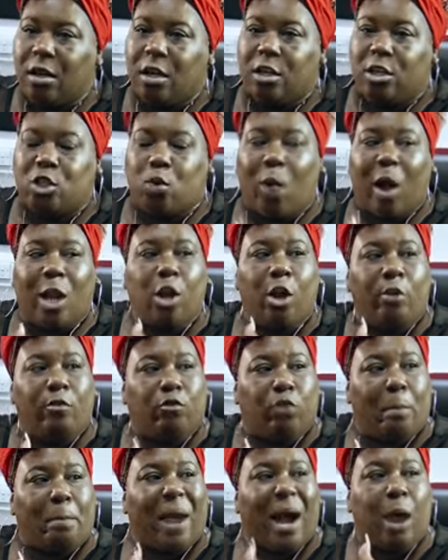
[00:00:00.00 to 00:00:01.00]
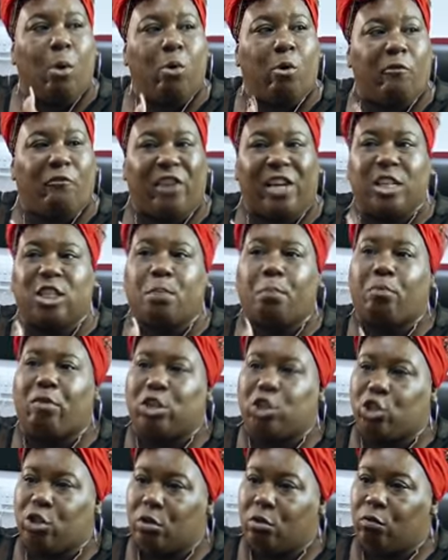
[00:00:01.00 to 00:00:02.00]
So I learned the power of
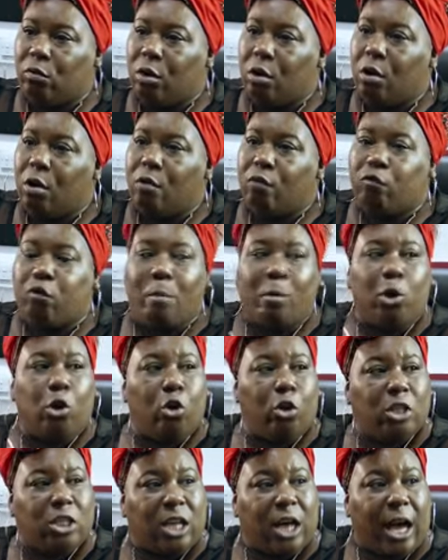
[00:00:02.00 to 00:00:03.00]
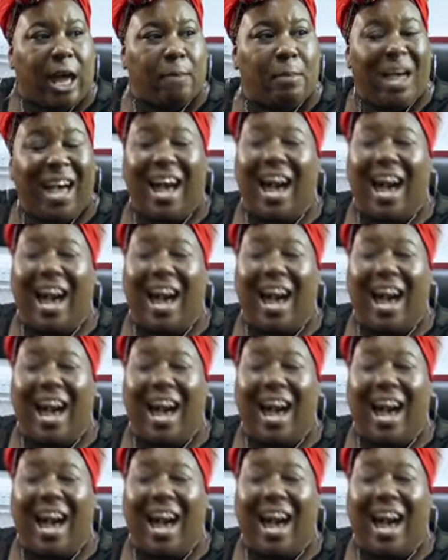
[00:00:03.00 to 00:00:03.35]
expression from a long time,